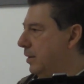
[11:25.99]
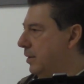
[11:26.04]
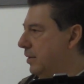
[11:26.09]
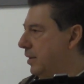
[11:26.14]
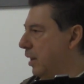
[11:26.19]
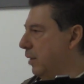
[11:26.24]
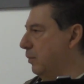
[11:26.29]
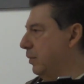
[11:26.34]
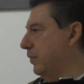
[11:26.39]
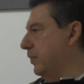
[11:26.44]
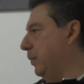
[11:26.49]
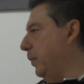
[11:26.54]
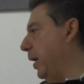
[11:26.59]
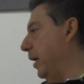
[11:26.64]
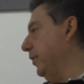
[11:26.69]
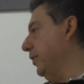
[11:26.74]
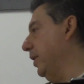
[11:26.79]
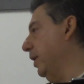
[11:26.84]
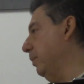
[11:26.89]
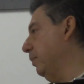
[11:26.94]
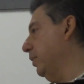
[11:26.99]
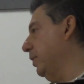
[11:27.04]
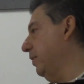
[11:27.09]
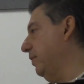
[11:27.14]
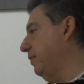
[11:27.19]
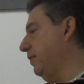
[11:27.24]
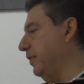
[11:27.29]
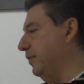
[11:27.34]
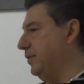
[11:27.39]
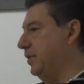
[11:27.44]
that we've wound up
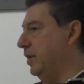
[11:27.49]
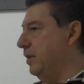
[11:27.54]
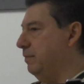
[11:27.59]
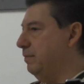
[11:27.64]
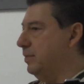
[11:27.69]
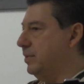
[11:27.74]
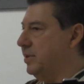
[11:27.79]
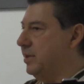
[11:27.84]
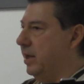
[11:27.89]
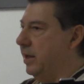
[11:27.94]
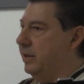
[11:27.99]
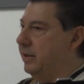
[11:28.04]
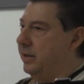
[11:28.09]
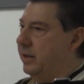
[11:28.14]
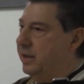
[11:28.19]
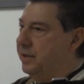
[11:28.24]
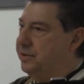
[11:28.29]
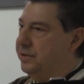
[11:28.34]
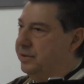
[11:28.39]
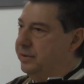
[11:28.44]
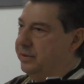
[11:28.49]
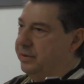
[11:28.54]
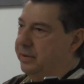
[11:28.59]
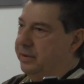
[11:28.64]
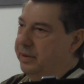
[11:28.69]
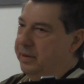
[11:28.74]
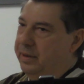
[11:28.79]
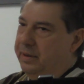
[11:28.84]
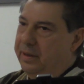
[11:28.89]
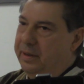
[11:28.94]
with a 15% national
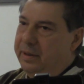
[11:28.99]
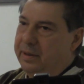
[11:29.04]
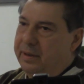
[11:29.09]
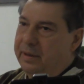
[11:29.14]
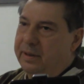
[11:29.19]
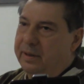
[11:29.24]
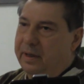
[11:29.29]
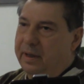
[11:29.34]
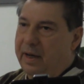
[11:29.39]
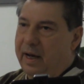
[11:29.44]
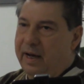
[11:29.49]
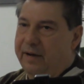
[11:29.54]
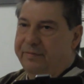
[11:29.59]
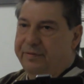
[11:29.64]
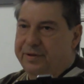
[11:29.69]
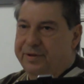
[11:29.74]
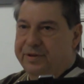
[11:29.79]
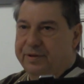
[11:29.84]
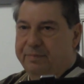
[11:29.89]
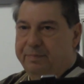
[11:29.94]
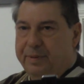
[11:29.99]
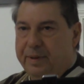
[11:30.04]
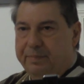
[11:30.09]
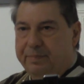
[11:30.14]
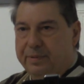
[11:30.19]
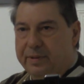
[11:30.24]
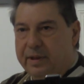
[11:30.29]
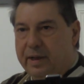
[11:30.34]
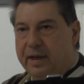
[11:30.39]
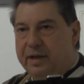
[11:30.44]
average of
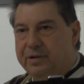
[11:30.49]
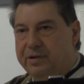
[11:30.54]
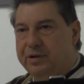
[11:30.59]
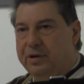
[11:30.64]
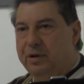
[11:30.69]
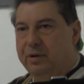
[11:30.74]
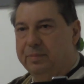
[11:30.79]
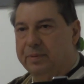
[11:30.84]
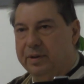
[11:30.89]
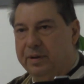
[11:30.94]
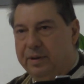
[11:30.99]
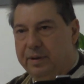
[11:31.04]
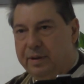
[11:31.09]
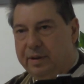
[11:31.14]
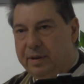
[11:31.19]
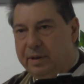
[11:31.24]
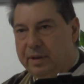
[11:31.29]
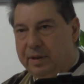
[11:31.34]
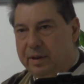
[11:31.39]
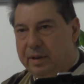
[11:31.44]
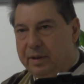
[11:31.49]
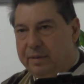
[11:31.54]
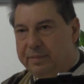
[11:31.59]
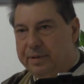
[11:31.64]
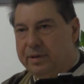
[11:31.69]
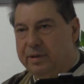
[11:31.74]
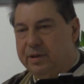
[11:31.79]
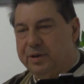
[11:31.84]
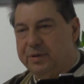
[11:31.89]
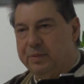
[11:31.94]
people getting sober
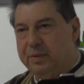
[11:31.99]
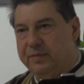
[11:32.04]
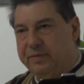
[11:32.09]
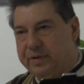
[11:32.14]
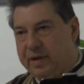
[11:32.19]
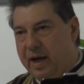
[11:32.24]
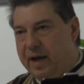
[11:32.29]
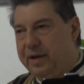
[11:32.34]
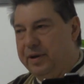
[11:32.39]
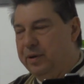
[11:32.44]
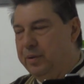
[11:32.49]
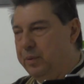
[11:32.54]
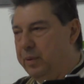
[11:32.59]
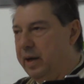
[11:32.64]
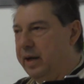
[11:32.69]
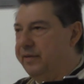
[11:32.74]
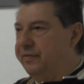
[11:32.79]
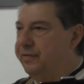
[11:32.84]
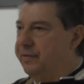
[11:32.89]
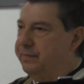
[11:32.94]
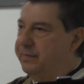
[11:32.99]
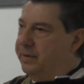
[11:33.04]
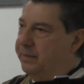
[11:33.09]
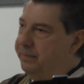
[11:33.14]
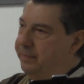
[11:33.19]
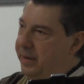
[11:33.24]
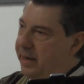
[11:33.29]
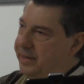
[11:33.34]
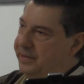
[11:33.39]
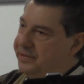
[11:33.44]
because we've gotten away from the
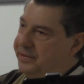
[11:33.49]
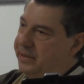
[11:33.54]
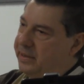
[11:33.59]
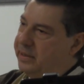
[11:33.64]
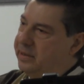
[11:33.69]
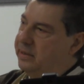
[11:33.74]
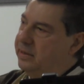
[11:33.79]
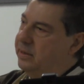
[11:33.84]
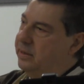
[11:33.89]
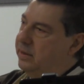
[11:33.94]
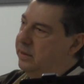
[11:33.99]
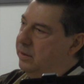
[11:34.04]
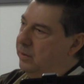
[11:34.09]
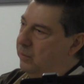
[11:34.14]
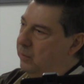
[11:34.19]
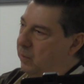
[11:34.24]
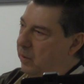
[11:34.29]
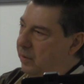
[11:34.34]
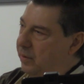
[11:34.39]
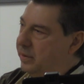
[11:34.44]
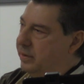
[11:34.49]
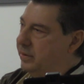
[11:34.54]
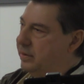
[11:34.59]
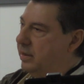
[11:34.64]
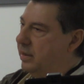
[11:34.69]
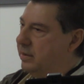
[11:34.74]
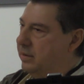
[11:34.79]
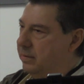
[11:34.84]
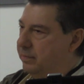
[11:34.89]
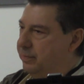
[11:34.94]
basic work
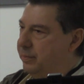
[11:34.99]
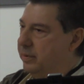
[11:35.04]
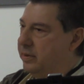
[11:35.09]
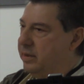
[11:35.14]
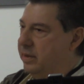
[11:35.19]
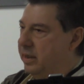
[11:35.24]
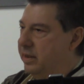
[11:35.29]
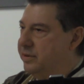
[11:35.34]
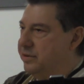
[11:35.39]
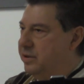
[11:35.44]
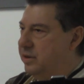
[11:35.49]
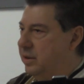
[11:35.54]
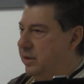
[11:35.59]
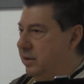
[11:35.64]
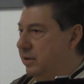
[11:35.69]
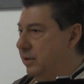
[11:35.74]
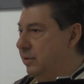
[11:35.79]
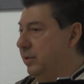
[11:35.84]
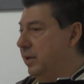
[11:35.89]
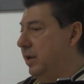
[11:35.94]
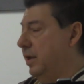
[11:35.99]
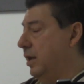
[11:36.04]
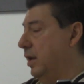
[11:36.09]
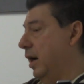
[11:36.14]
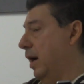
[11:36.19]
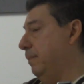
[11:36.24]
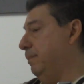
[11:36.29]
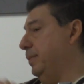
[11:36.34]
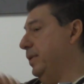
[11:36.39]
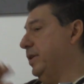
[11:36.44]
that the book tells you to do.
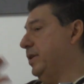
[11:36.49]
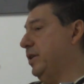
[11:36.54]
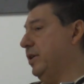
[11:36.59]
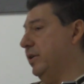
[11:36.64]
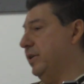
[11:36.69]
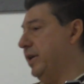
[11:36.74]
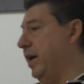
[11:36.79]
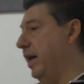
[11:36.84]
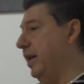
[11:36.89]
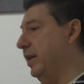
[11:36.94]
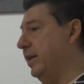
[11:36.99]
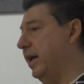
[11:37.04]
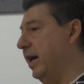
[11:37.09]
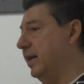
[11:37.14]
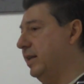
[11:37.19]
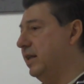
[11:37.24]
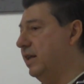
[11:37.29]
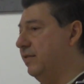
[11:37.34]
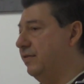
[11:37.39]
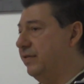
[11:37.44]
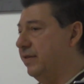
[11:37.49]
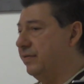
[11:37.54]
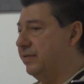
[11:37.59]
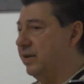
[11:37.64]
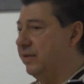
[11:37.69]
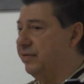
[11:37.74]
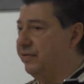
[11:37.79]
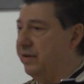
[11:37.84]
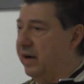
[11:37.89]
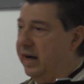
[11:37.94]
Up until then, in
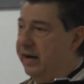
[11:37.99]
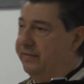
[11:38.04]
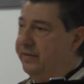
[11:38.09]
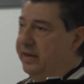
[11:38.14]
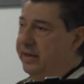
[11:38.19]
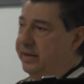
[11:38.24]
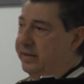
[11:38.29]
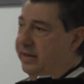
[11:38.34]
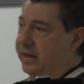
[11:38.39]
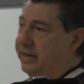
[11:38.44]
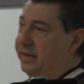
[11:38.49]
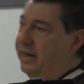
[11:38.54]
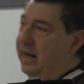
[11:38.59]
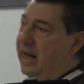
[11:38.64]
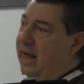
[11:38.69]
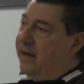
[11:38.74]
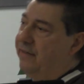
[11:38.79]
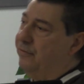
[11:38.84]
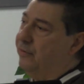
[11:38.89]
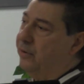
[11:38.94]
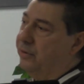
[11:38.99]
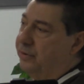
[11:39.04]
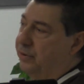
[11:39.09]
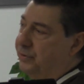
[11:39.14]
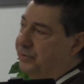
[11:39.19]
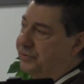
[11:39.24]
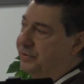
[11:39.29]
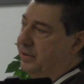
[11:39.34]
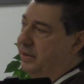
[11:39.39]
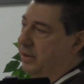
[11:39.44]
1955, they didn't have
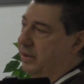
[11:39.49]
all those